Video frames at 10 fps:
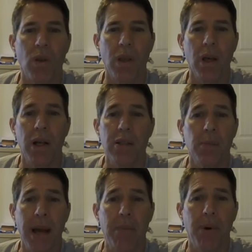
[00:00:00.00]
Yeah, it's the
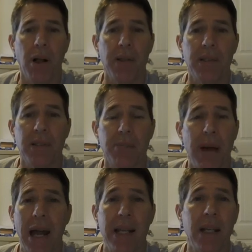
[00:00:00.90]
bad policies, the
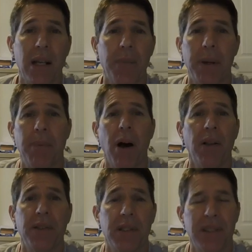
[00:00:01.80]
bad economic
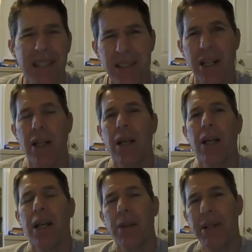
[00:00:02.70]
policies. Let
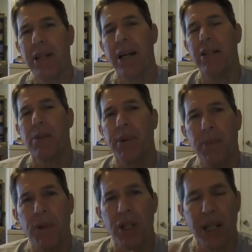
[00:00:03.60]
me tell you some
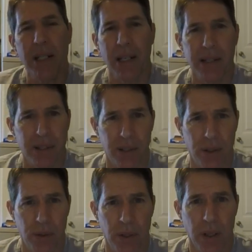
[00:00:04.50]
people you need to listen
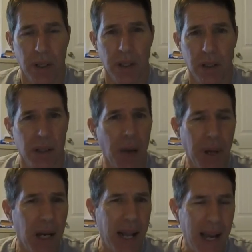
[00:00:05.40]
to. Because I'm
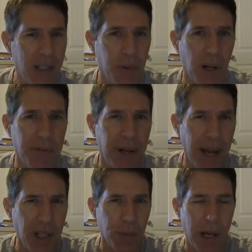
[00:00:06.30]
not an expert on
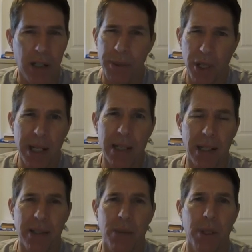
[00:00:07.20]
financial matters, but you need to
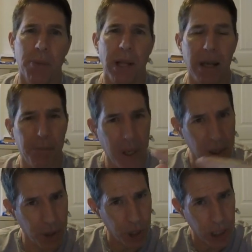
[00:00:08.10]
listen to people like
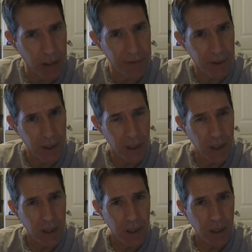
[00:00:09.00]
Peter Schiff,
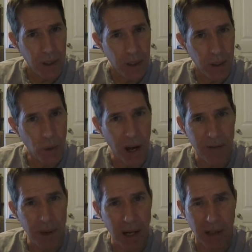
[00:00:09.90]
who
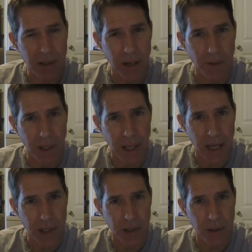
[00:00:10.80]
I've met on several
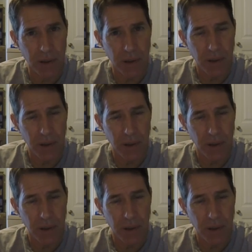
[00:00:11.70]
occasions.